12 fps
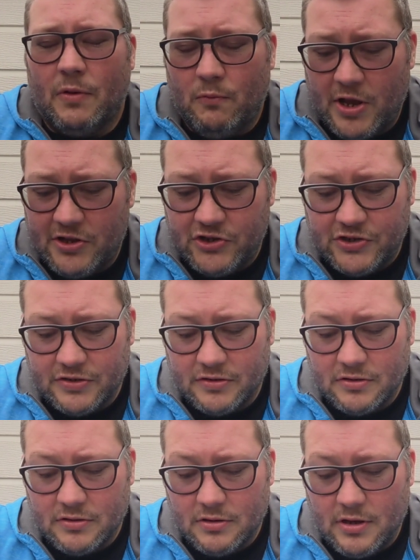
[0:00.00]
which
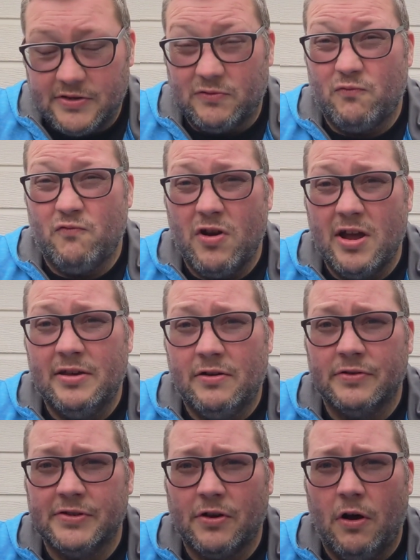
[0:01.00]
is a really
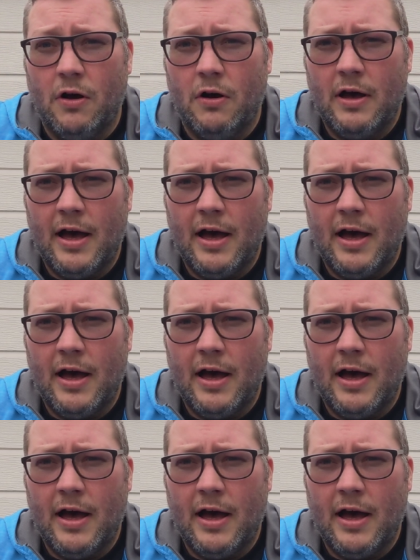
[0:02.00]
good score.